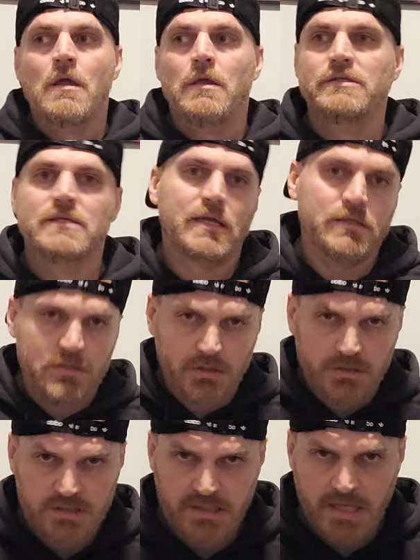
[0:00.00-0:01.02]
He's got
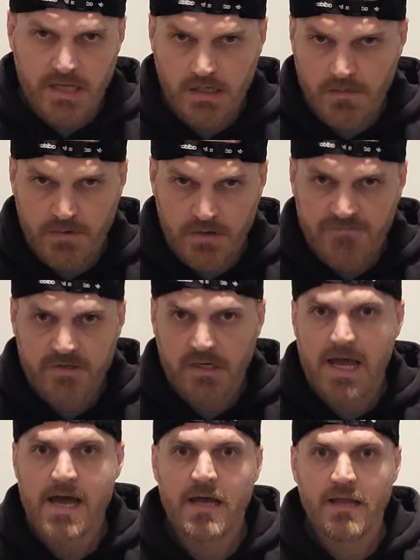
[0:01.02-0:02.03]
good stand up enough to
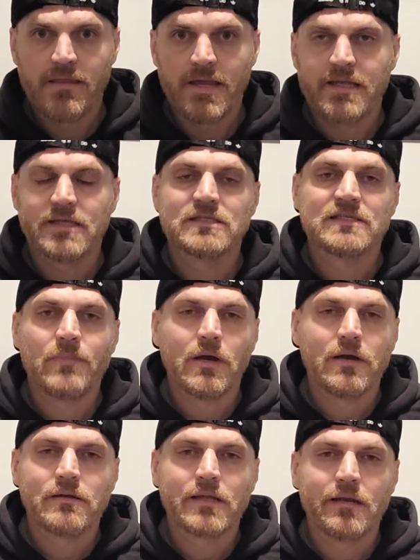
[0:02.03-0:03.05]
not not get
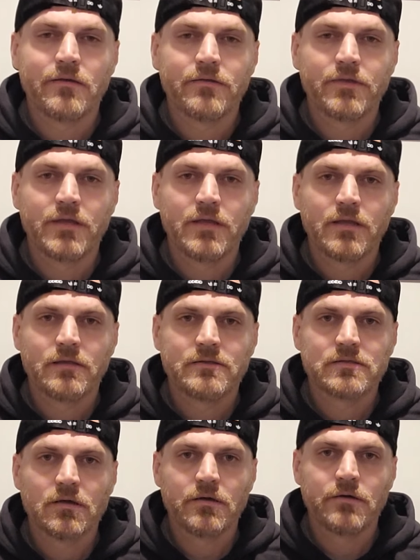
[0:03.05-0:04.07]
sparked. I don't think
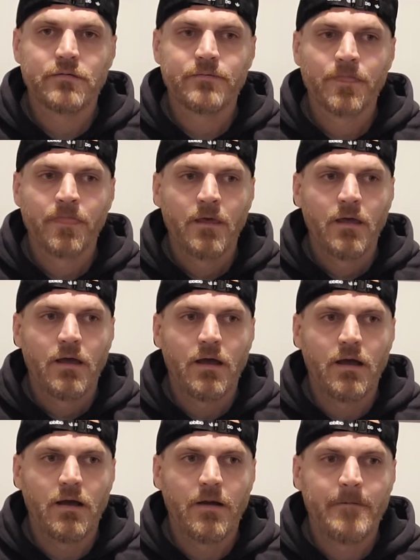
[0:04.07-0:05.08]
so.
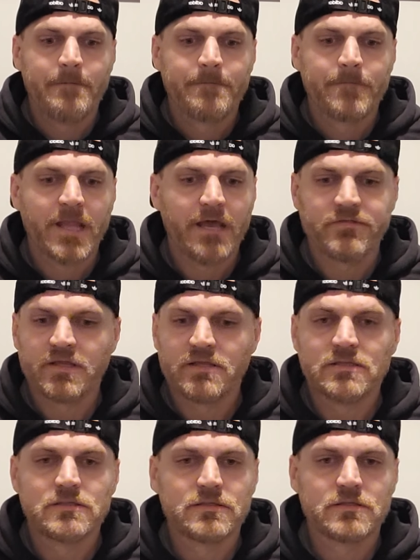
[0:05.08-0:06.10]
Um, yeah, I think
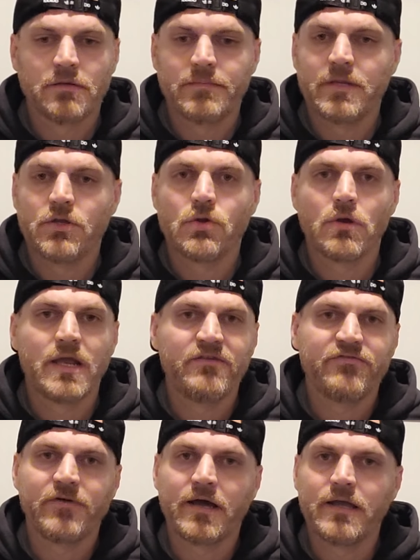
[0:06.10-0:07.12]
this is going to be a great
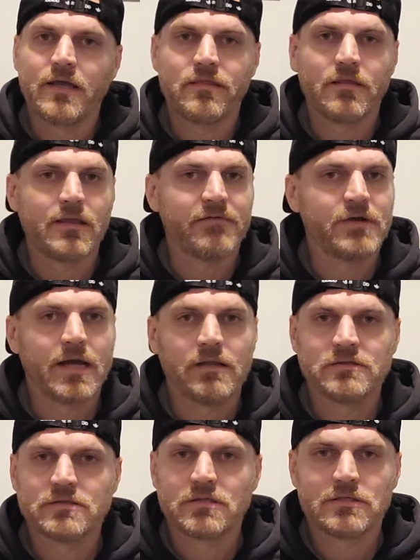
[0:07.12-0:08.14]
fight. I think Kevin
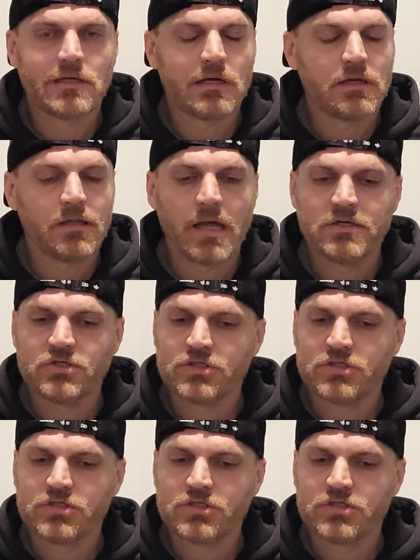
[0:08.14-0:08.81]
Holland's going to talk a lot of